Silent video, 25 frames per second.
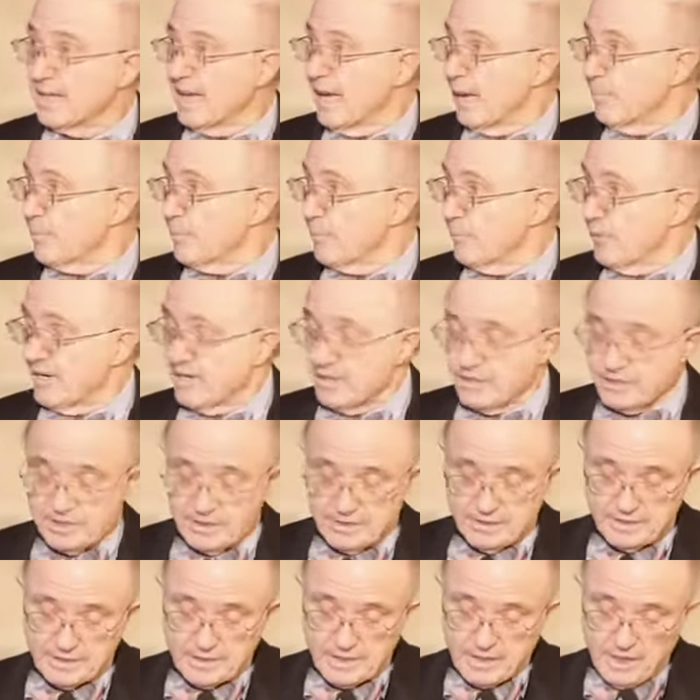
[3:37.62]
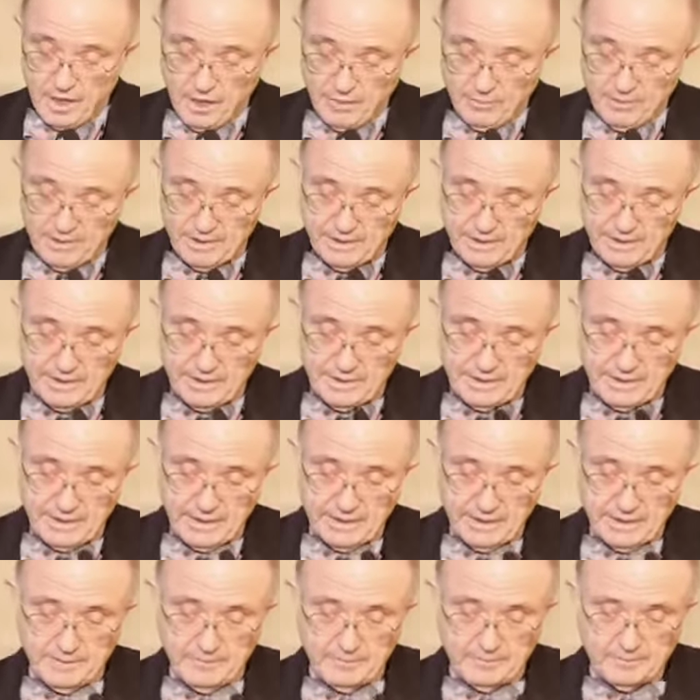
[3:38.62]
the operations currently
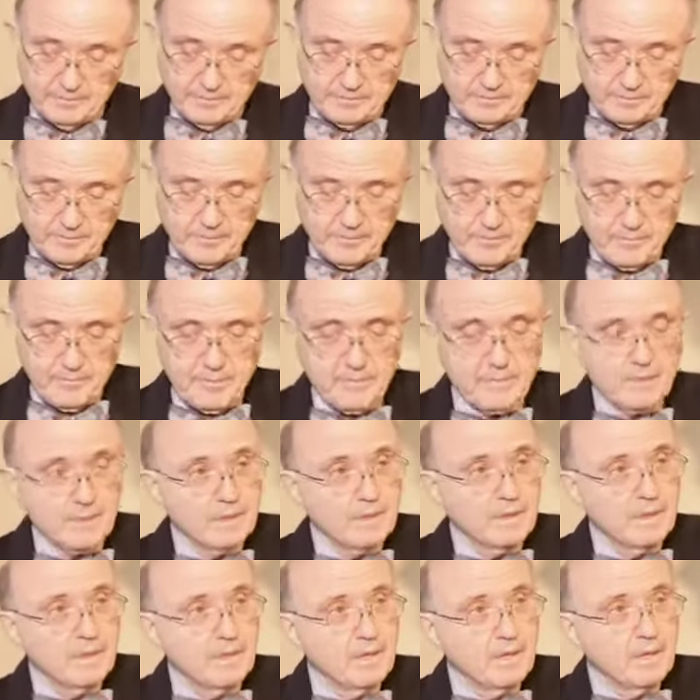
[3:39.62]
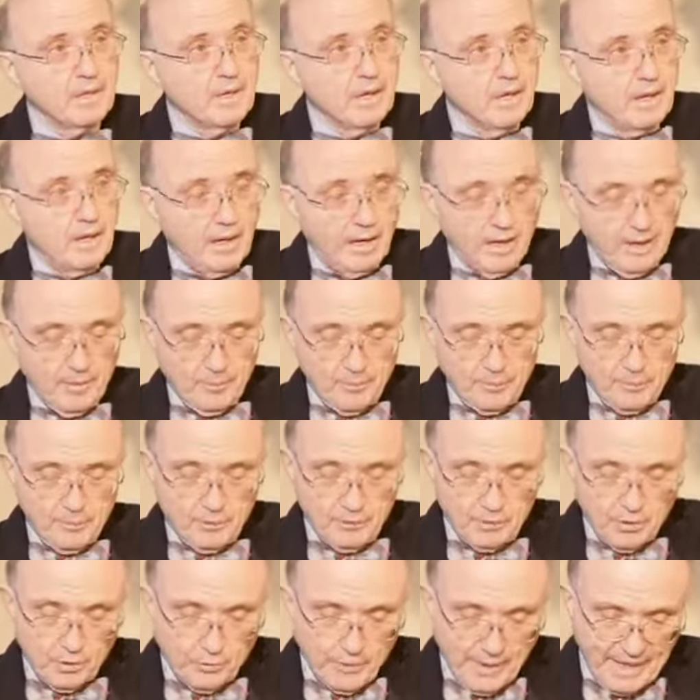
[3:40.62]
done are
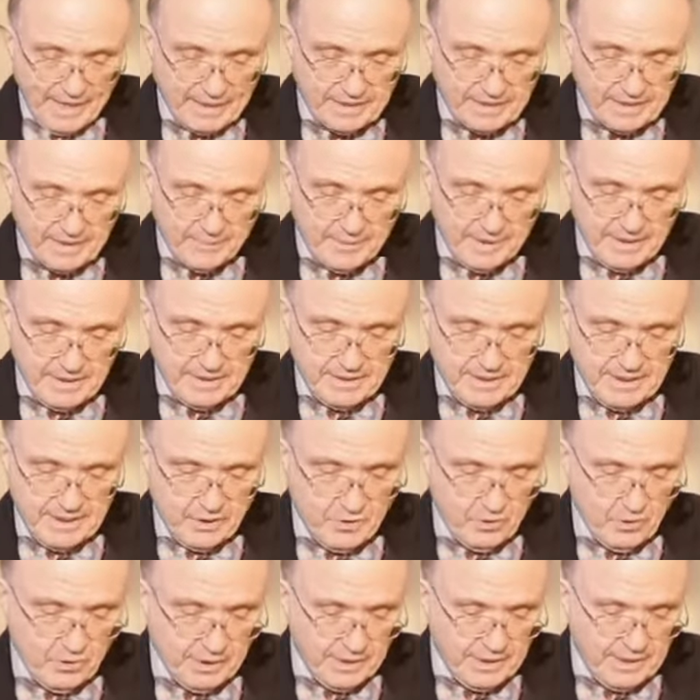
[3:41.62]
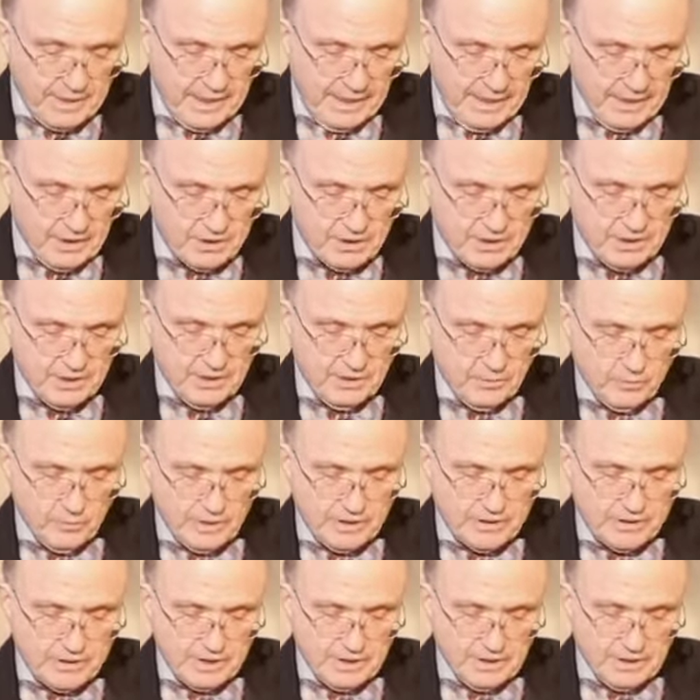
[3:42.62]
pleurectomy decortication, in
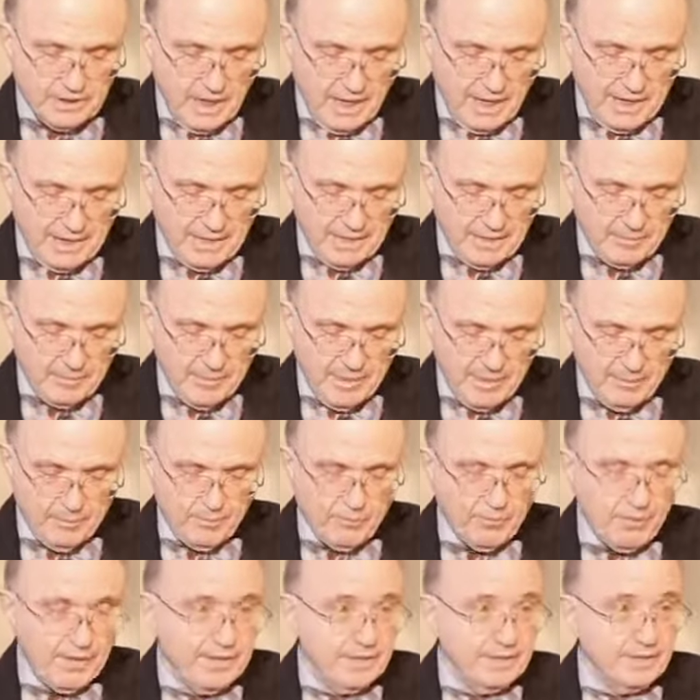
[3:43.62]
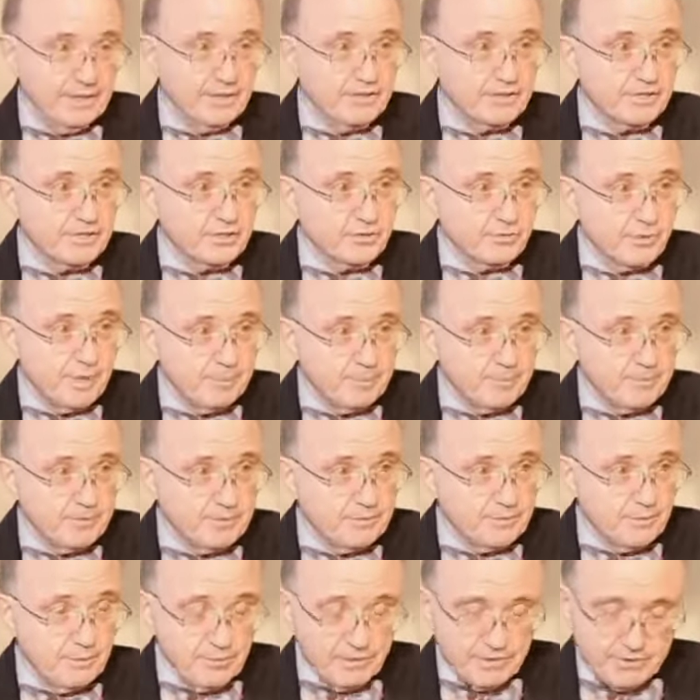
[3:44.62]
which the lining membrane is stripped
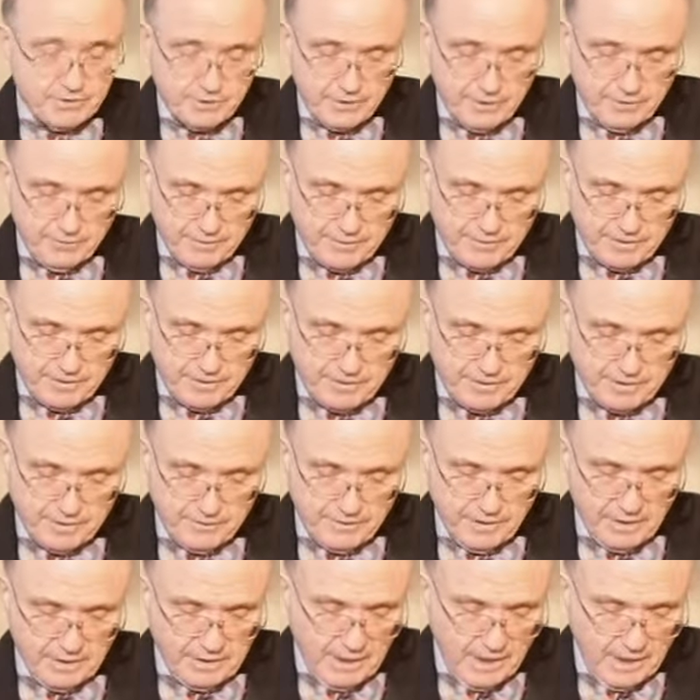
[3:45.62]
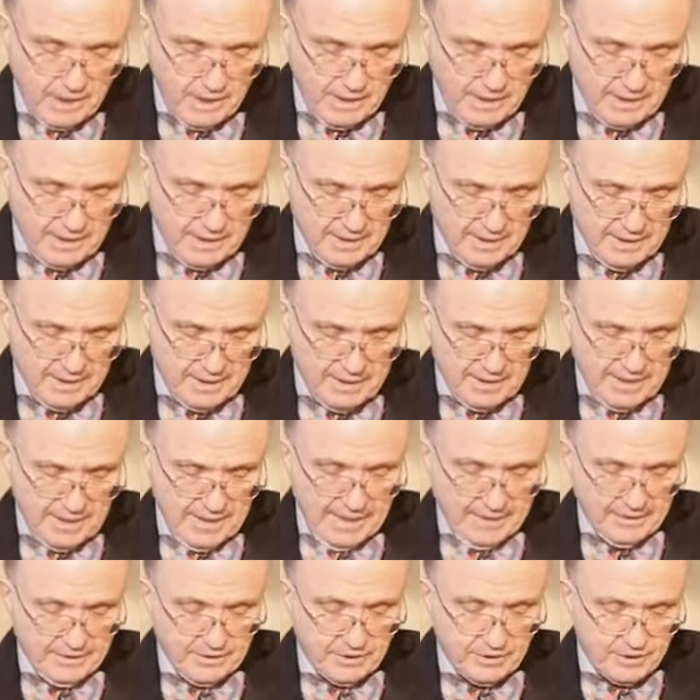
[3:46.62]
from the surfaces of the lung
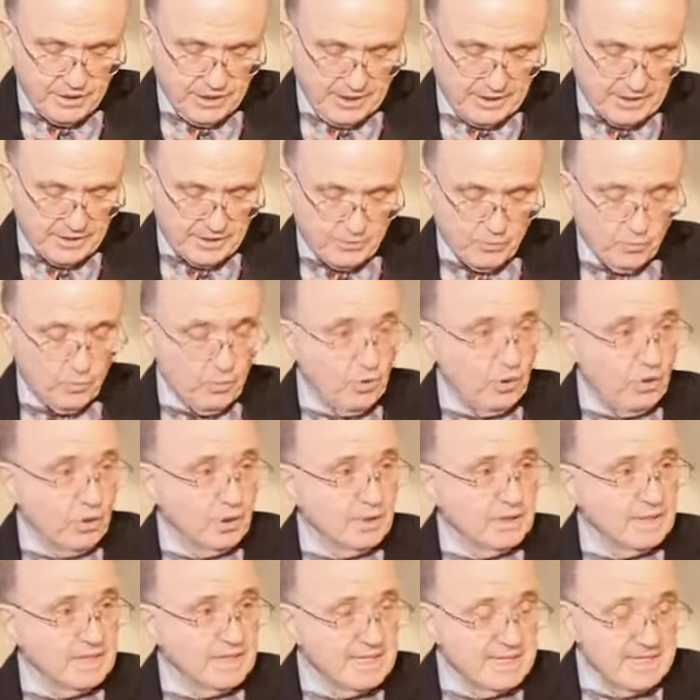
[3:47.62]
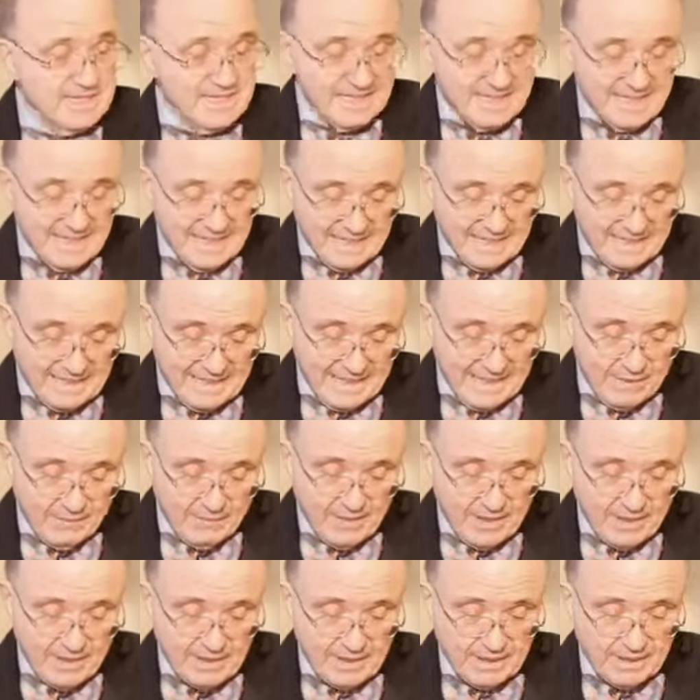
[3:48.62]
and the chest wall,
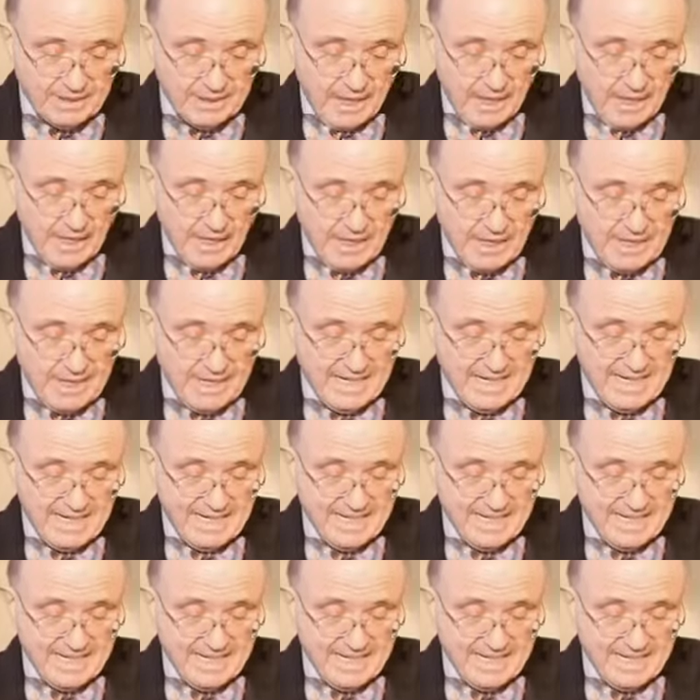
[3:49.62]
leaving the lung